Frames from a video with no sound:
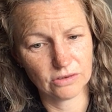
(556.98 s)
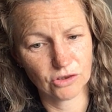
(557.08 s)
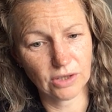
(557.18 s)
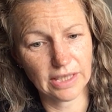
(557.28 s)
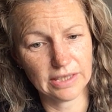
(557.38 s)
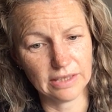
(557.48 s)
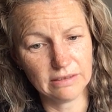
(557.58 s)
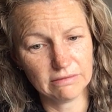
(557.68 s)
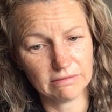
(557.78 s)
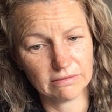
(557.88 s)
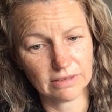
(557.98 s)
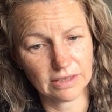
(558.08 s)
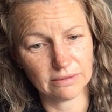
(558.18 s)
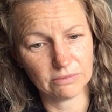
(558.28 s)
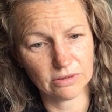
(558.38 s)
training,
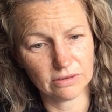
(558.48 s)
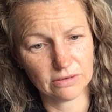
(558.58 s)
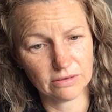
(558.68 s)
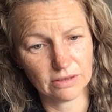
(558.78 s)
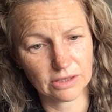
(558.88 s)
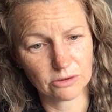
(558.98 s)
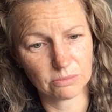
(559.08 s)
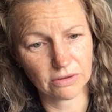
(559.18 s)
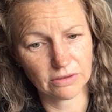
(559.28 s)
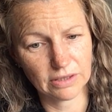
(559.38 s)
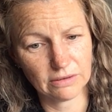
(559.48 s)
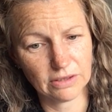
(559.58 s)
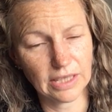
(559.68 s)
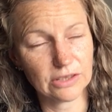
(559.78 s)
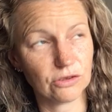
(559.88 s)
um, naturopathic,
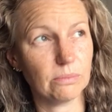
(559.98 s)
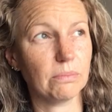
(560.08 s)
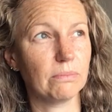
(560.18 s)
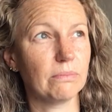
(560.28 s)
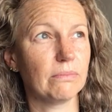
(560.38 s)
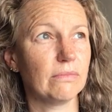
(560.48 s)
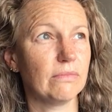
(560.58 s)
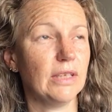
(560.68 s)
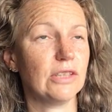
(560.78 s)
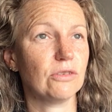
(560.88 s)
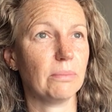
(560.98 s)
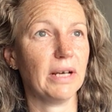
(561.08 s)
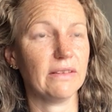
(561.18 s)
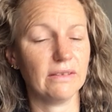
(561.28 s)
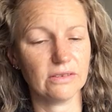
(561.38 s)
natu
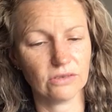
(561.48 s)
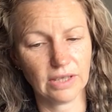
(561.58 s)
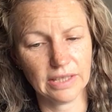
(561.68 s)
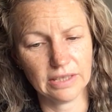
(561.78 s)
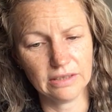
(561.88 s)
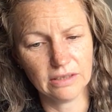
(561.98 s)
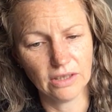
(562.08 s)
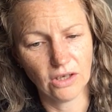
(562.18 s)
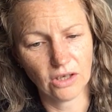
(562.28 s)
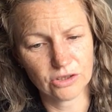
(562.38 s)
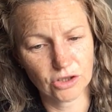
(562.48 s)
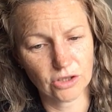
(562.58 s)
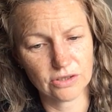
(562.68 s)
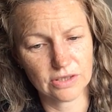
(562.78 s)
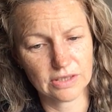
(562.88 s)
naturopathic training. I
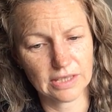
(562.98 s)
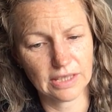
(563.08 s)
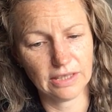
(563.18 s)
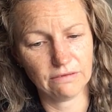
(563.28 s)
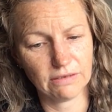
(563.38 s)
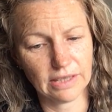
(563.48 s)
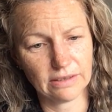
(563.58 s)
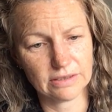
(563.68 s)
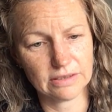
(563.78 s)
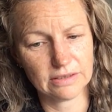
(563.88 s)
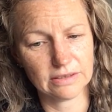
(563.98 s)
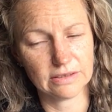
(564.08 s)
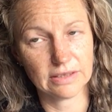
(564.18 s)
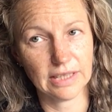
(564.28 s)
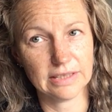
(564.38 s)
chose to study flower
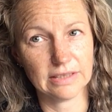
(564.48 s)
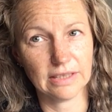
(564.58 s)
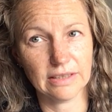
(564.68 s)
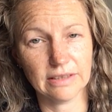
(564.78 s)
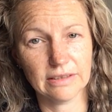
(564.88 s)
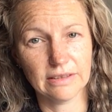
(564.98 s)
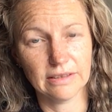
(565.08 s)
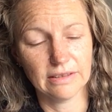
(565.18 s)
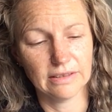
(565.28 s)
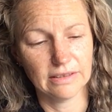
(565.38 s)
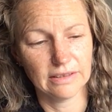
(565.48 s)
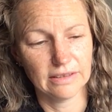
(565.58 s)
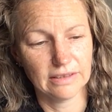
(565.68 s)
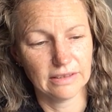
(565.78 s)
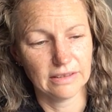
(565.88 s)
essences as a
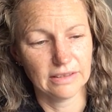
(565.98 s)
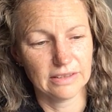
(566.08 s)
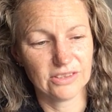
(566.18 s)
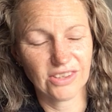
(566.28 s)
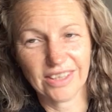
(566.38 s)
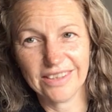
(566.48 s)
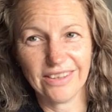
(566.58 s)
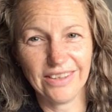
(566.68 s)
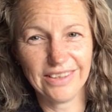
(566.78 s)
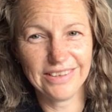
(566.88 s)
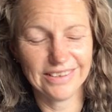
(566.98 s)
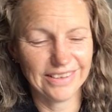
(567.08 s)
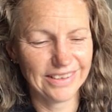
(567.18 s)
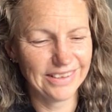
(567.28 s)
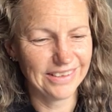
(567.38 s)
sideline, you
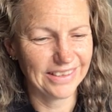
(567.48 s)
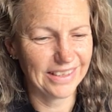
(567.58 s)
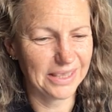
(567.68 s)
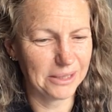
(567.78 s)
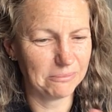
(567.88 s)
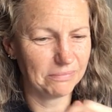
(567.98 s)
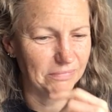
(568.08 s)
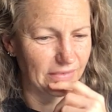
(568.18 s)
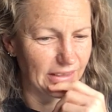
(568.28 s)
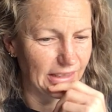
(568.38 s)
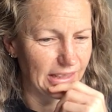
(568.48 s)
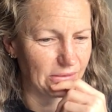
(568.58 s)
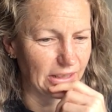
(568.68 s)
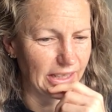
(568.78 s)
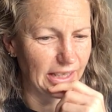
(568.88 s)
know. Um,
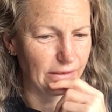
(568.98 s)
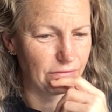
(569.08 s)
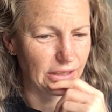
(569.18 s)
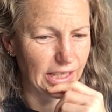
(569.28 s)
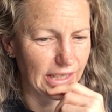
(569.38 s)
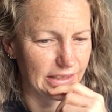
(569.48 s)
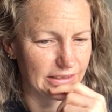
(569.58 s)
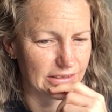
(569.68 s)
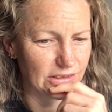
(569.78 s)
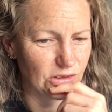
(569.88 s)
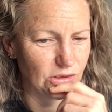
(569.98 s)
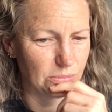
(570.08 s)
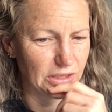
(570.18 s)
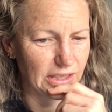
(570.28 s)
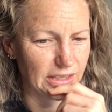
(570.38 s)
anyway, every end is a new
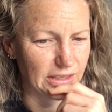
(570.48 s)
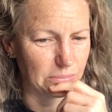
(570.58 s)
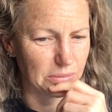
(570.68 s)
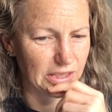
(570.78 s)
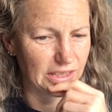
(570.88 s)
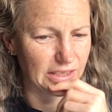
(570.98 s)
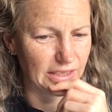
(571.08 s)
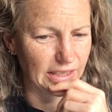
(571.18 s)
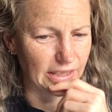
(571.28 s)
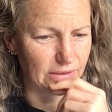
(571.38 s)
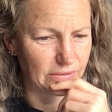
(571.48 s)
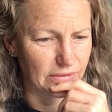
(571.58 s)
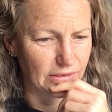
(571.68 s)
beginning. Begin it now.